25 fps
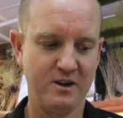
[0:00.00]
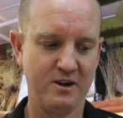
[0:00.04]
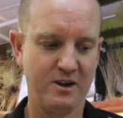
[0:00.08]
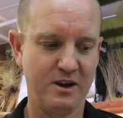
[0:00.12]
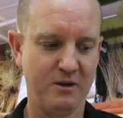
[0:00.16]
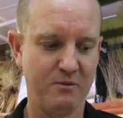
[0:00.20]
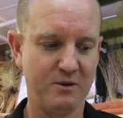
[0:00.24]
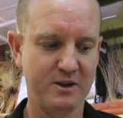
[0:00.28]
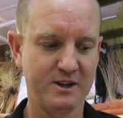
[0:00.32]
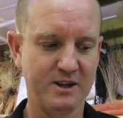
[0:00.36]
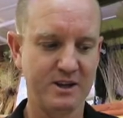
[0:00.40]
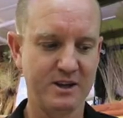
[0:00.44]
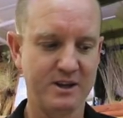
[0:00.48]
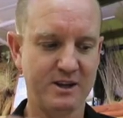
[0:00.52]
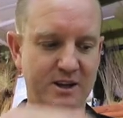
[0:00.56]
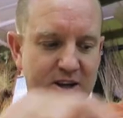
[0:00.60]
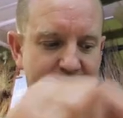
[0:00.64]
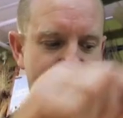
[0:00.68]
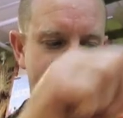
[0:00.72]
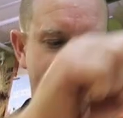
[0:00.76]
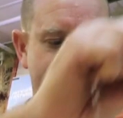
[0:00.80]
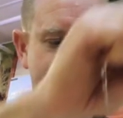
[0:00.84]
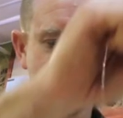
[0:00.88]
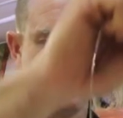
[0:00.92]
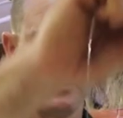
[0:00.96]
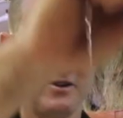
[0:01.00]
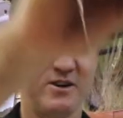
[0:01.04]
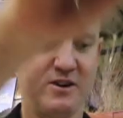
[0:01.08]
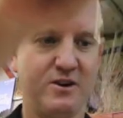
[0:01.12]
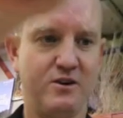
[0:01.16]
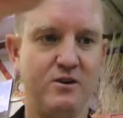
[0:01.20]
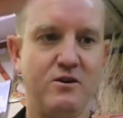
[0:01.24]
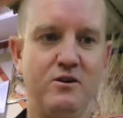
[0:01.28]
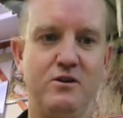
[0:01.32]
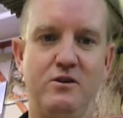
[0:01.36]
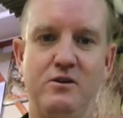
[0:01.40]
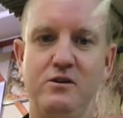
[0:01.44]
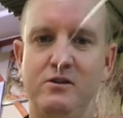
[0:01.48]
Now what that does to the
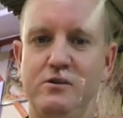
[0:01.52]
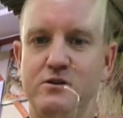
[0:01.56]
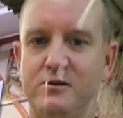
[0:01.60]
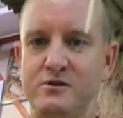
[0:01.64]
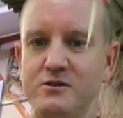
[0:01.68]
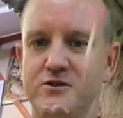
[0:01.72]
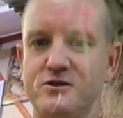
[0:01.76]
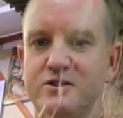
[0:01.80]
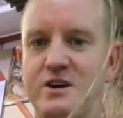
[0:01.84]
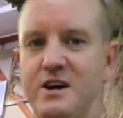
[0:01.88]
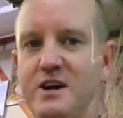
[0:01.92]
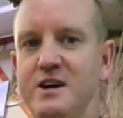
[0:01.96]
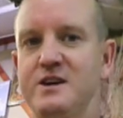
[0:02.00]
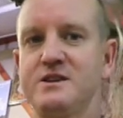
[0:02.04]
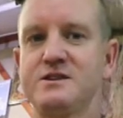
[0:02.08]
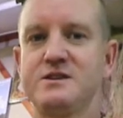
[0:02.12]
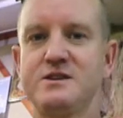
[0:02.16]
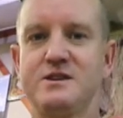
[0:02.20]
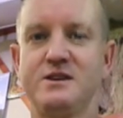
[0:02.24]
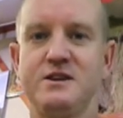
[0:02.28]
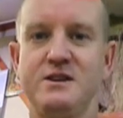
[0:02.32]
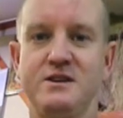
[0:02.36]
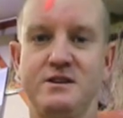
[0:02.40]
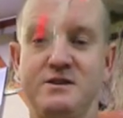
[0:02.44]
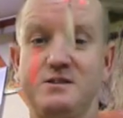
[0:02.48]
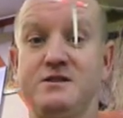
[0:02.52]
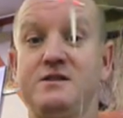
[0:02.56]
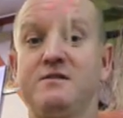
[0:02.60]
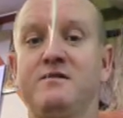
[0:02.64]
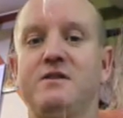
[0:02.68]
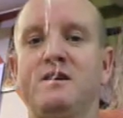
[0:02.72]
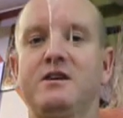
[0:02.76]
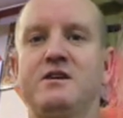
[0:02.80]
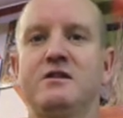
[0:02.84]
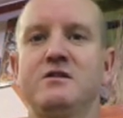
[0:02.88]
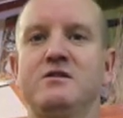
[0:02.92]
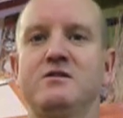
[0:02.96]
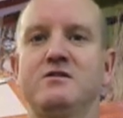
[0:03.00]
whole trace is, if
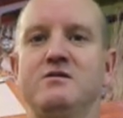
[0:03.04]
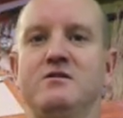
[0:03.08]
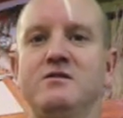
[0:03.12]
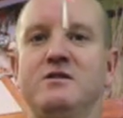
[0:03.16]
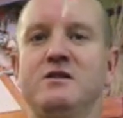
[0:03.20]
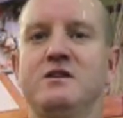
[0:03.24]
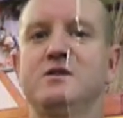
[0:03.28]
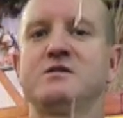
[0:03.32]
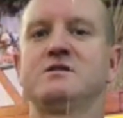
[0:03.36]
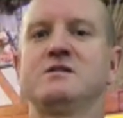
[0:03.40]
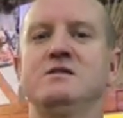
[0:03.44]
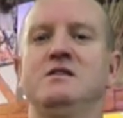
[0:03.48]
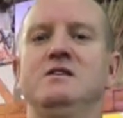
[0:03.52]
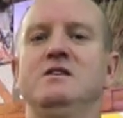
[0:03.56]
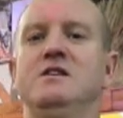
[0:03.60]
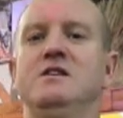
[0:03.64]
I can do this,